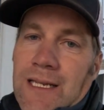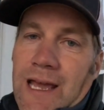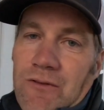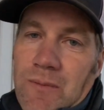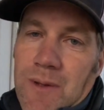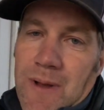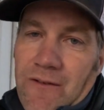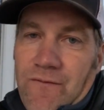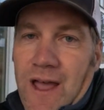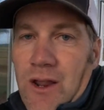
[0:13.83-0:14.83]
that would be
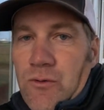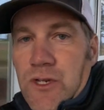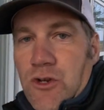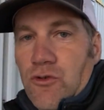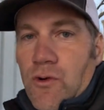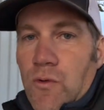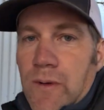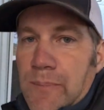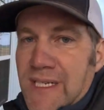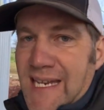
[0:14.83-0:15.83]
my final year
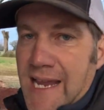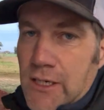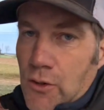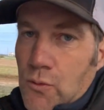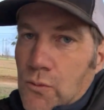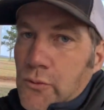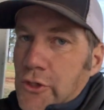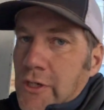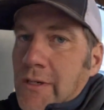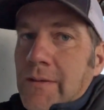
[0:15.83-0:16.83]
growing
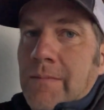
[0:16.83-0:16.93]
potatoes.